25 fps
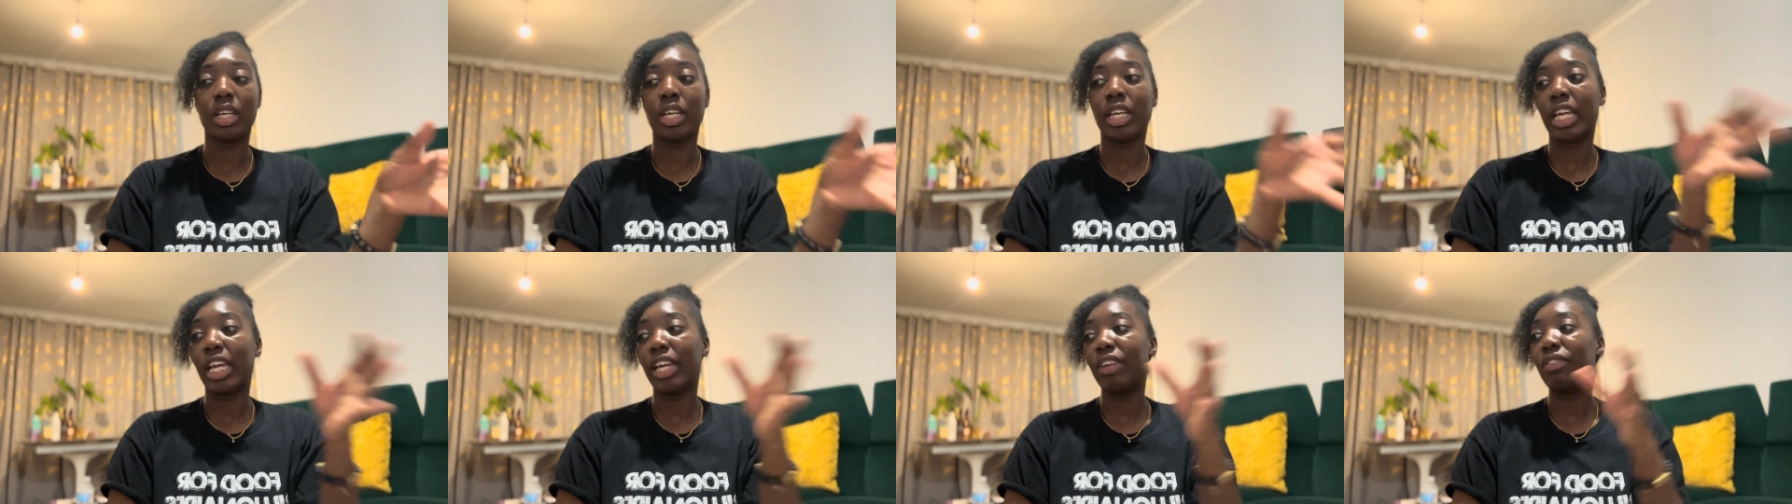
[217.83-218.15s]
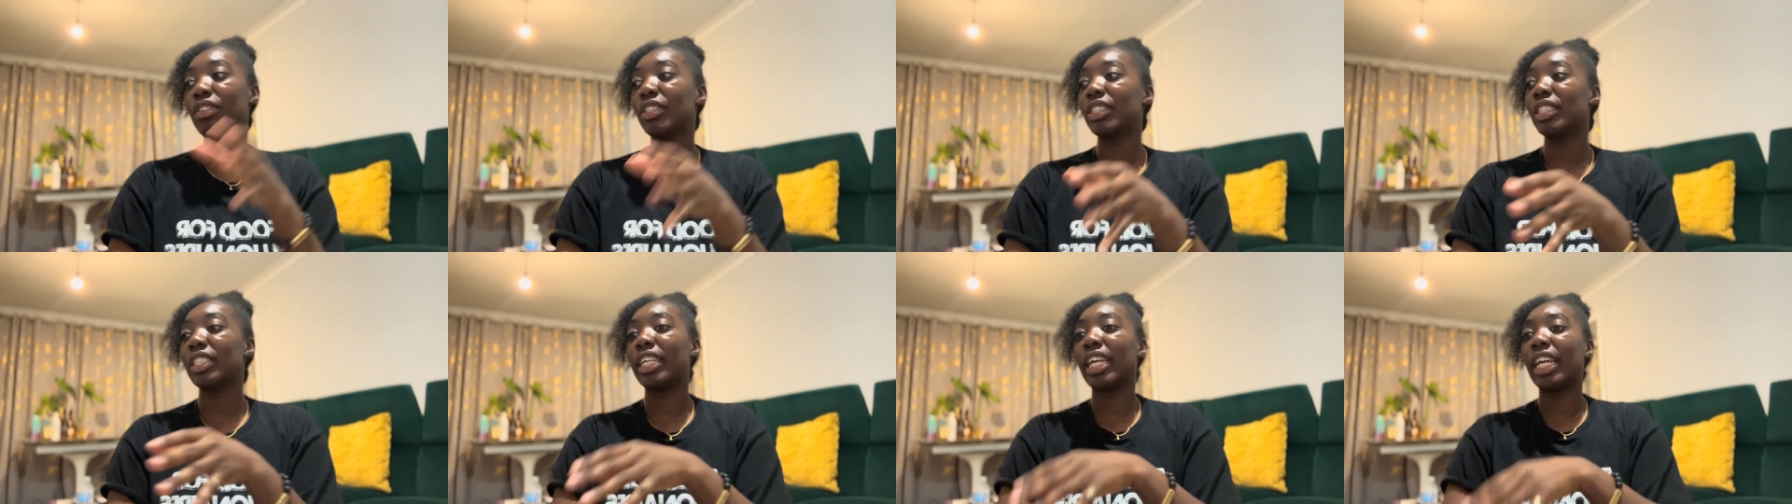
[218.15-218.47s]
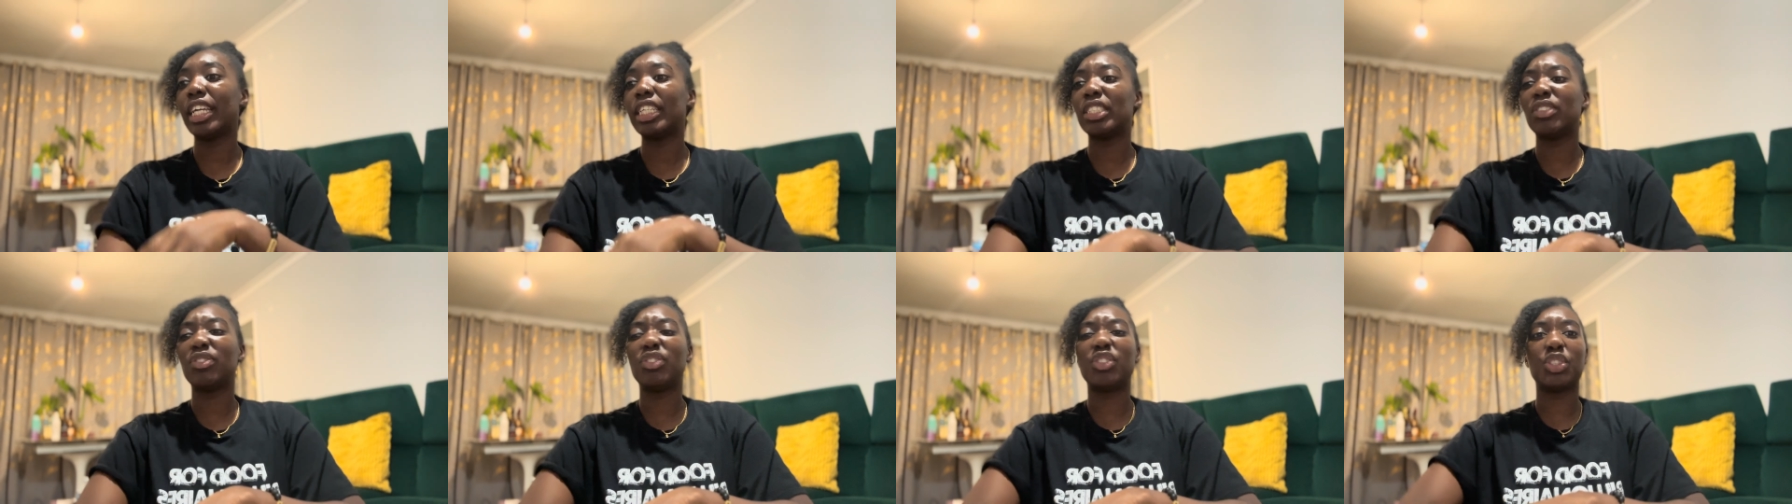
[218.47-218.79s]
If it's the
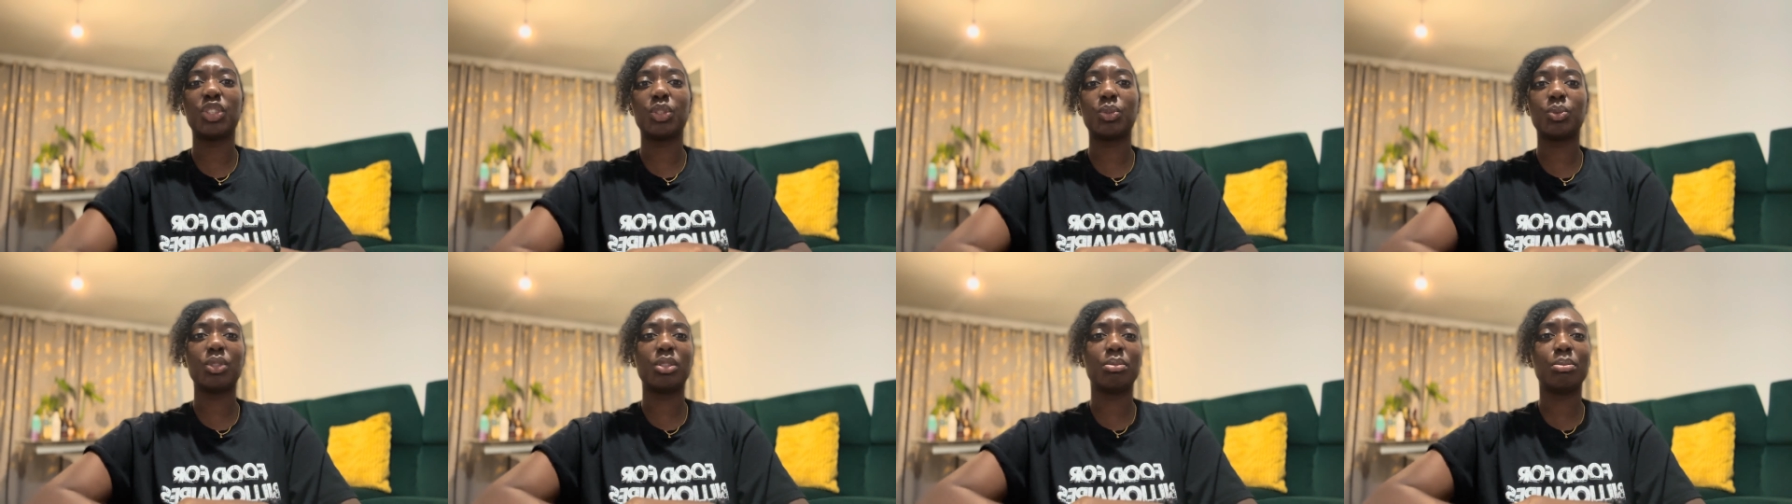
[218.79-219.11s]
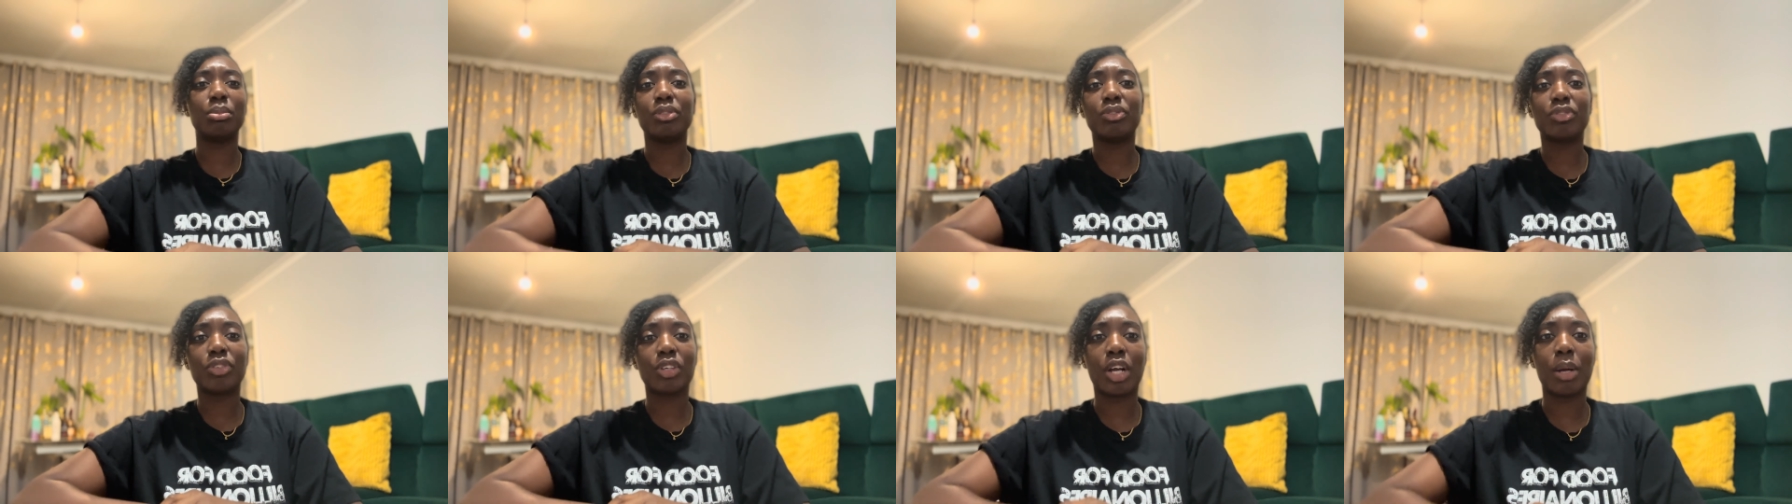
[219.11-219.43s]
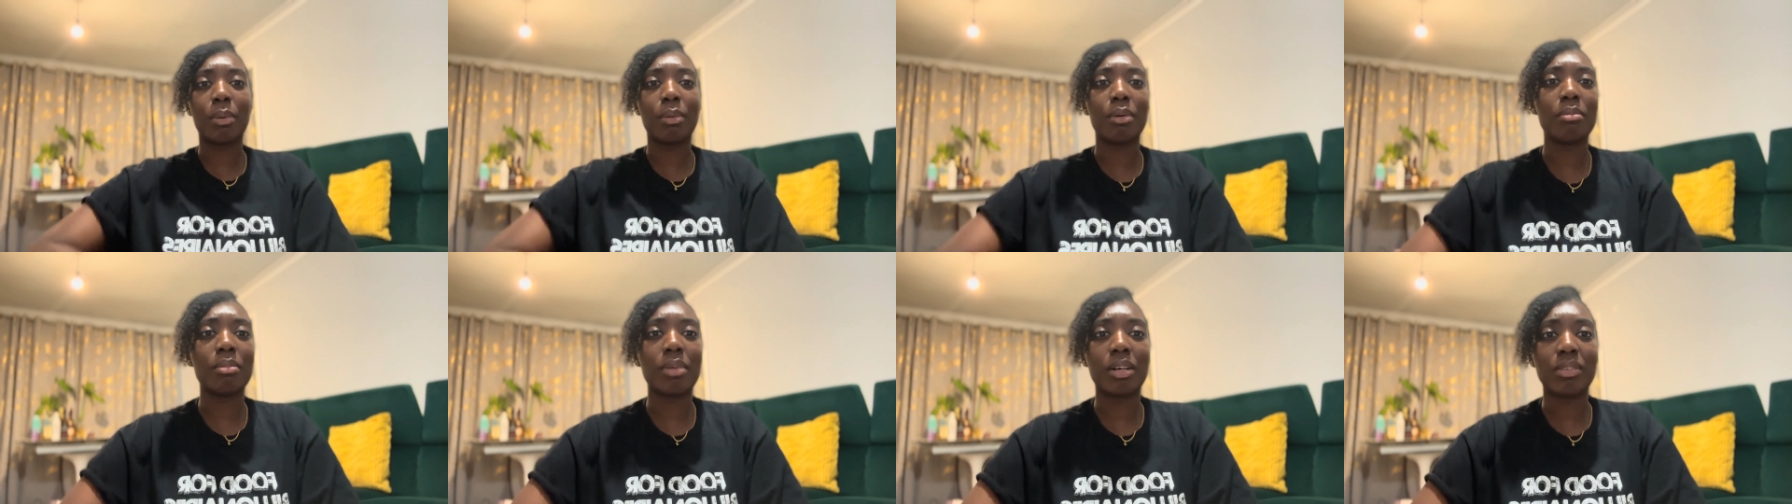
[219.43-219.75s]
case, if you just want to move for a
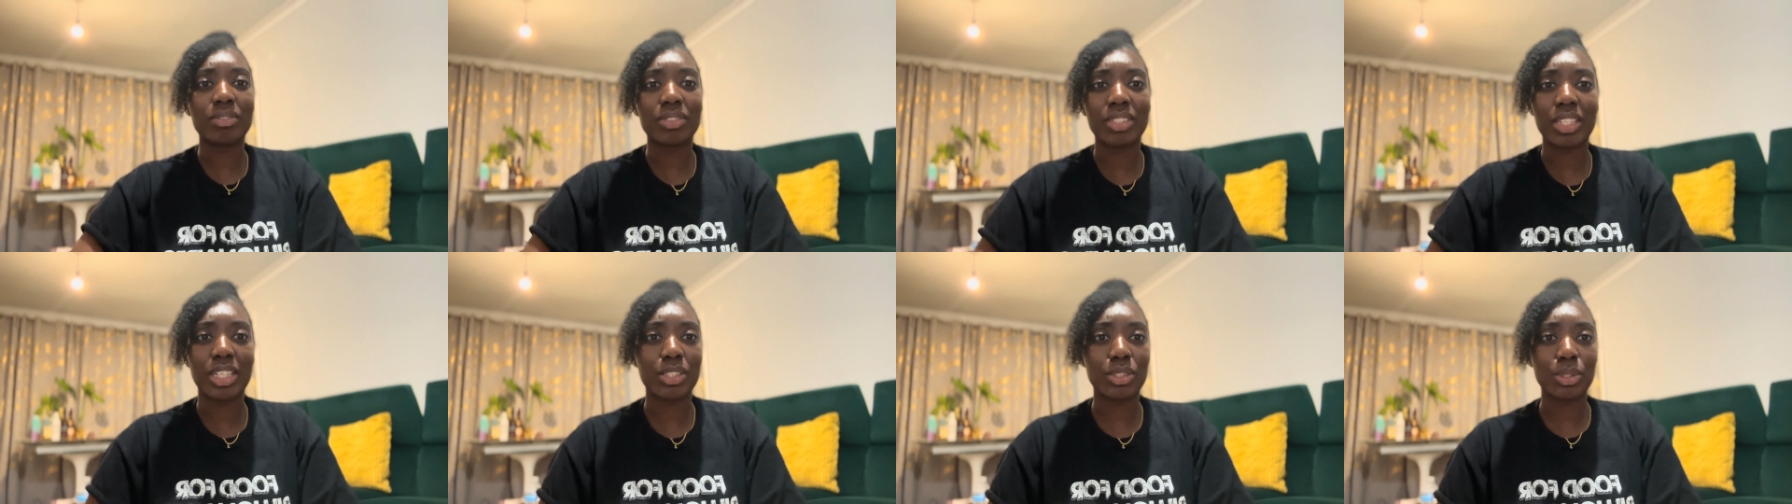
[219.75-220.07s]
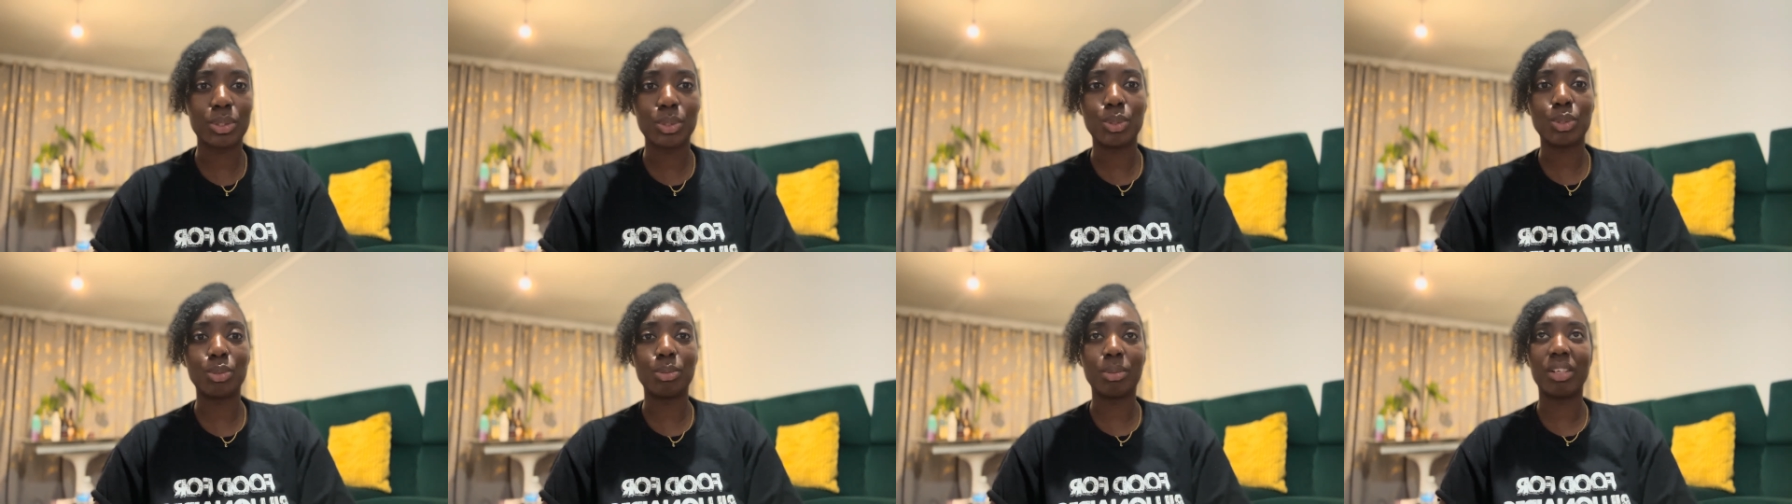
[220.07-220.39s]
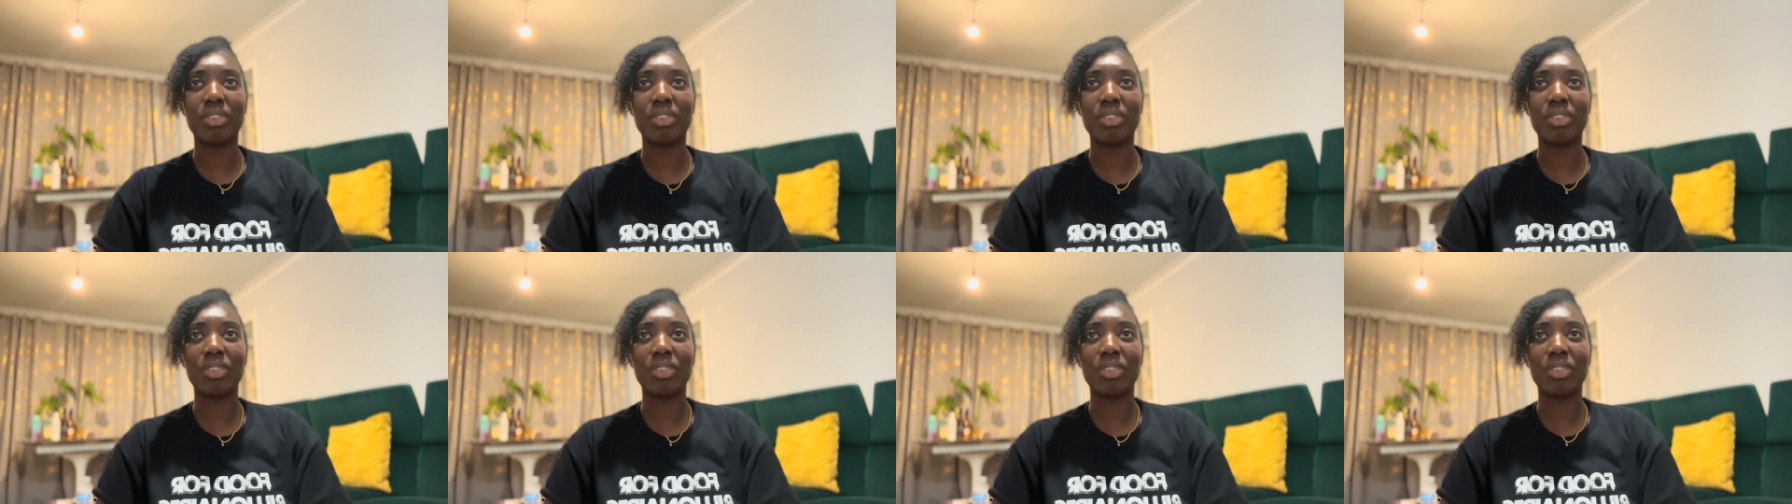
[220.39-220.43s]
couple of months, that's cool.